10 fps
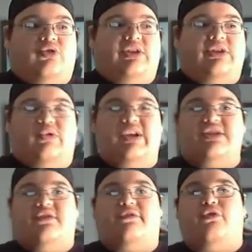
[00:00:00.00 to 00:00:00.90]
The
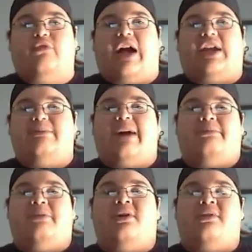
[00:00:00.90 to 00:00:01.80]
reason for Rocky
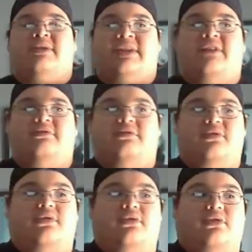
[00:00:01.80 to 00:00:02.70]
Balboa was that
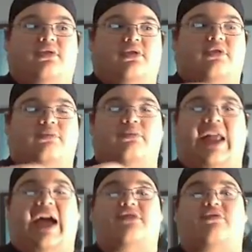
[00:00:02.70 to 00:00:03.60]
the
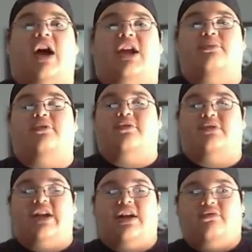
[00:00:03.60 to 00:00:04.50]
last Rocky movie
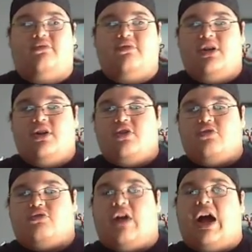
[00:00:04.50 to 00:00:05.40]
was that
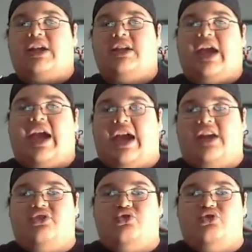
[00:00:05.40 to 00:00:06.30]
Rock
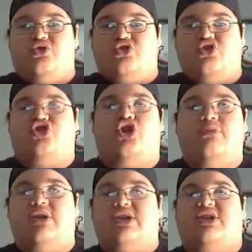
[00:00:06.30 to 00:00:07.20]
had so
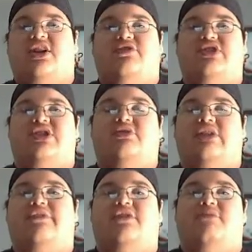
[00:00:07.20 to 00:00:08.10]
much stuff still
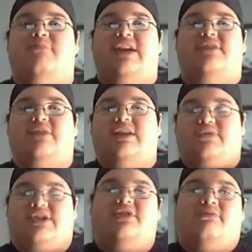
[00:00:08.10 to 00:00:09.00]
left in the basement. He
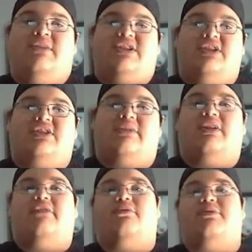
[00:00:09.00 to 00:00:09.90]
was still missing
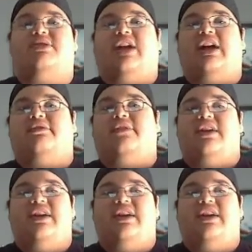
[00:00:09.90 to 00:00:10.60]
something from his life.